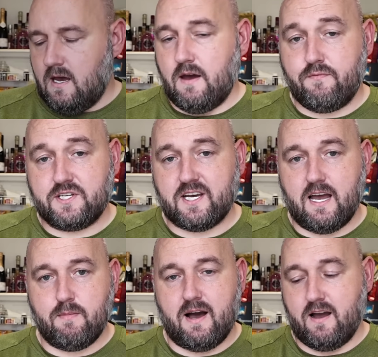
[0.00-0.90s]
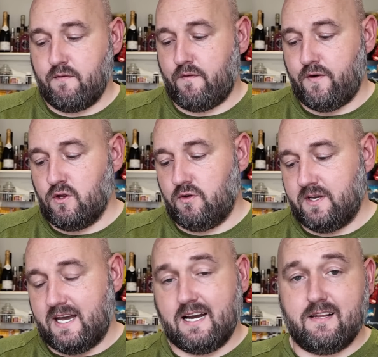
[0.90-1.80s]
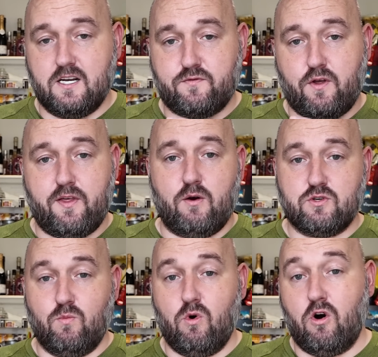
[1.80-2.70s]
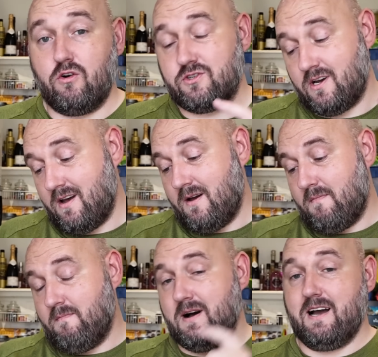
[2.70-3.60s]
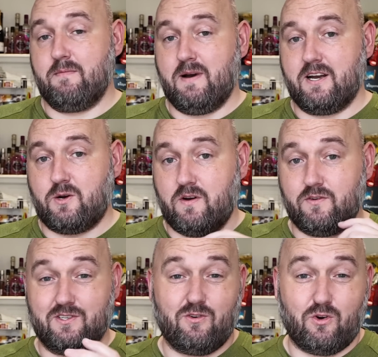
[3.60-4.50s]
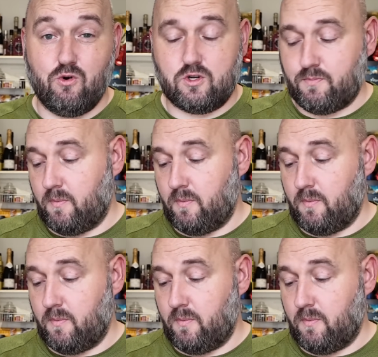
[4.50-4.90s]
every time I've followed the guidelines for 1000 watt, my microwave is not cooked